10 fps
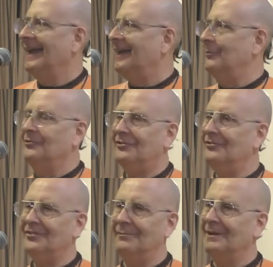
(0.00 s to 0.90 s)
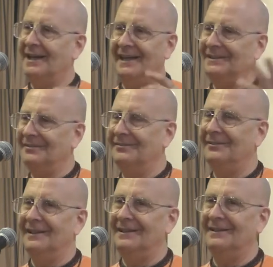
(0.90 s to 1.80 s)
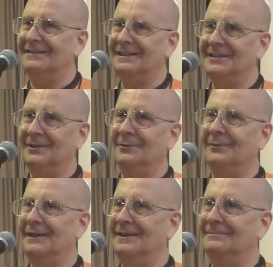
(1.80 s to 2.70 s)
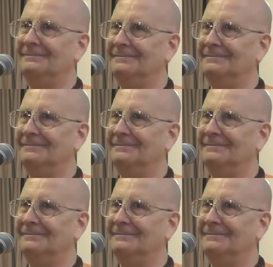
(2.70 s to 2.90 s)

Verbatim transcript: he was in some kind of, you know,